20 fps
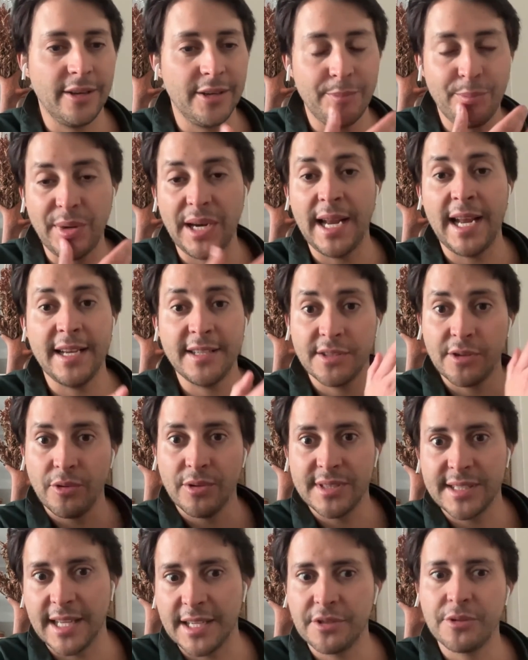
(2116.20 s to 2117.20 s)
place
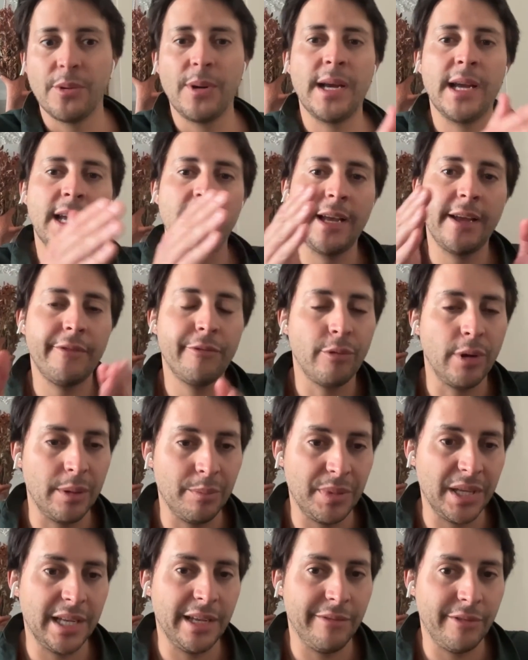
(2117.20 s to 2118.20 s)
called Station F, one
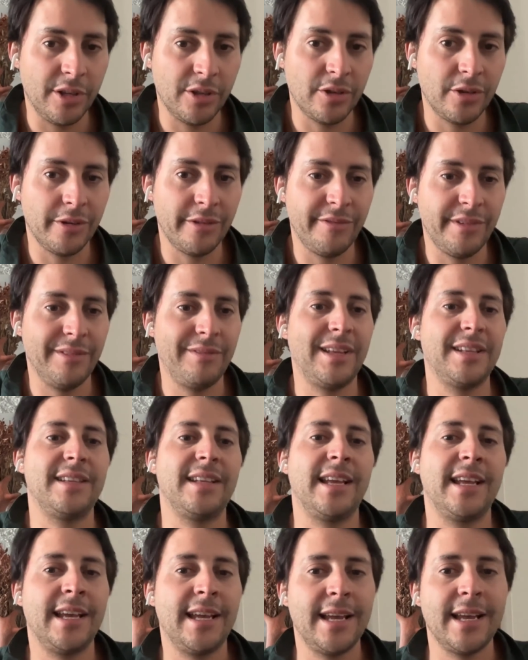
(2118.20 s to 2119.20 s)
big event called
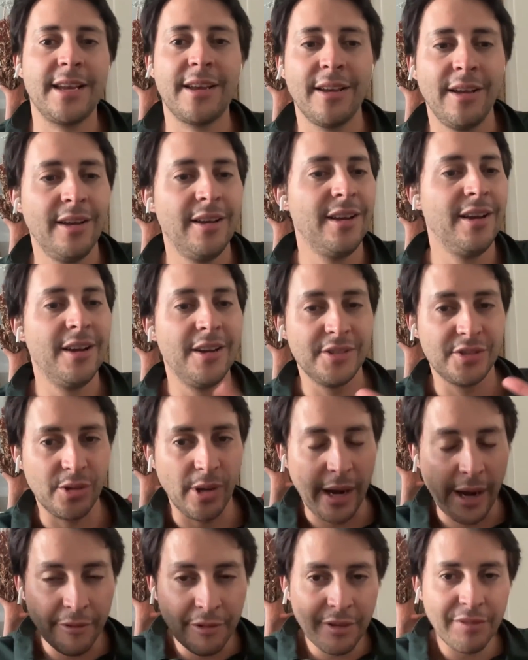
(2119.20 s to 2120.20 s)
Vivatech. So
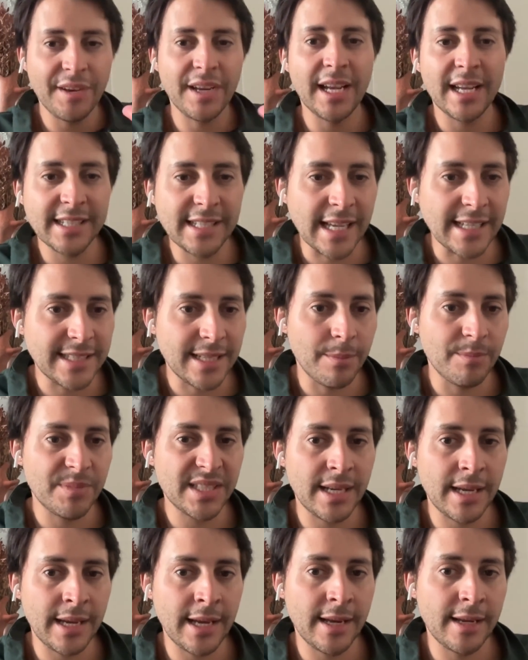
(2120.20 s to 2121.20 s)
everything is at same
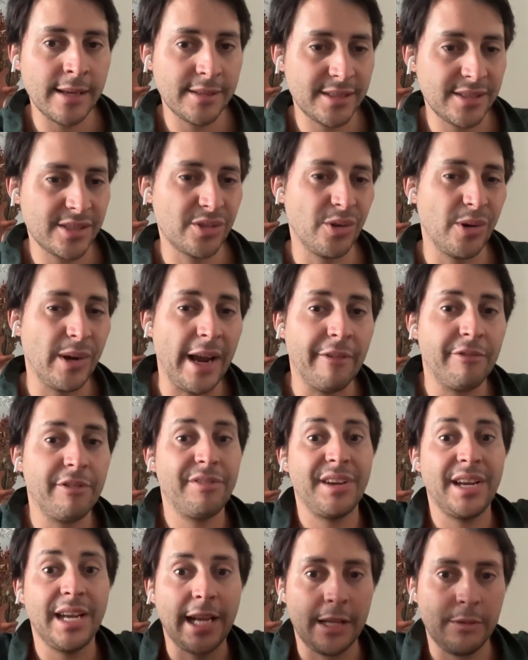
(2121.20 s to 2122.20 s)
place. So
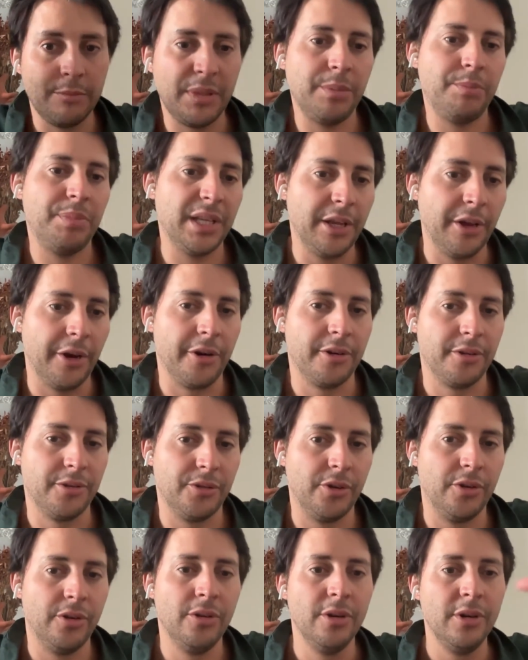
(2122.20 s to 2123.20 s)
everything can be bigger,
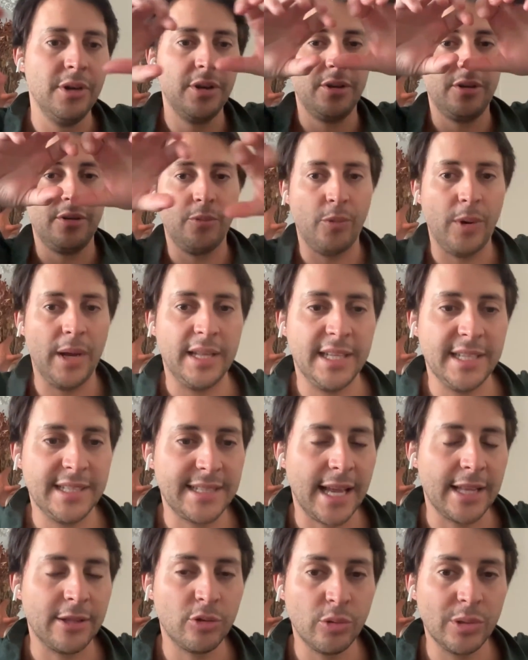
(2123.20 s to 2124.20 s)
no? When it's
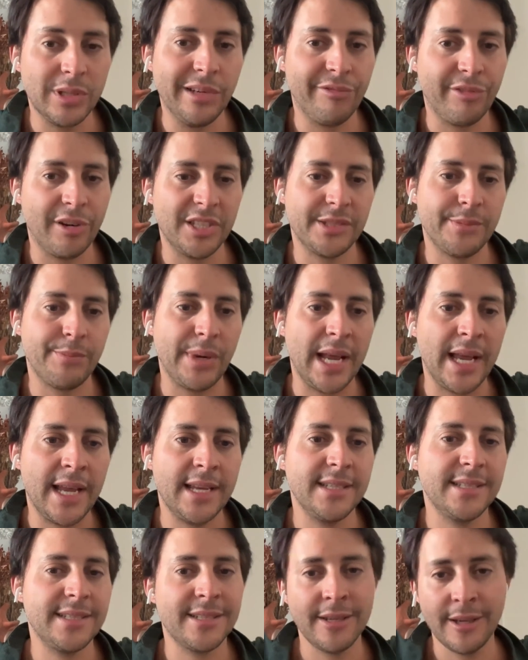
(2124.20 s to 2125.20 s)
at two different
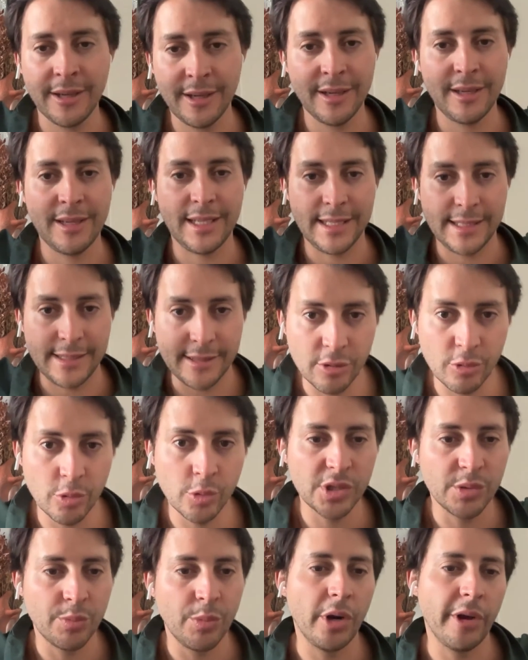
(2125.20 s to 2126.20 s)
places, it's two
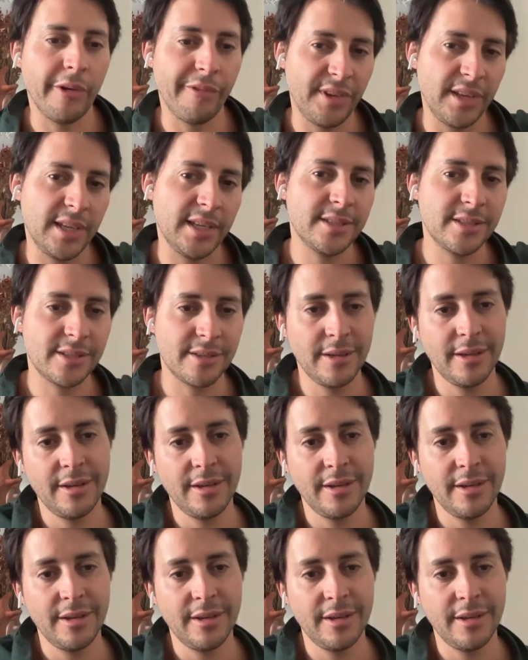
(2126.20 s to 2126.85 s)
smaller things.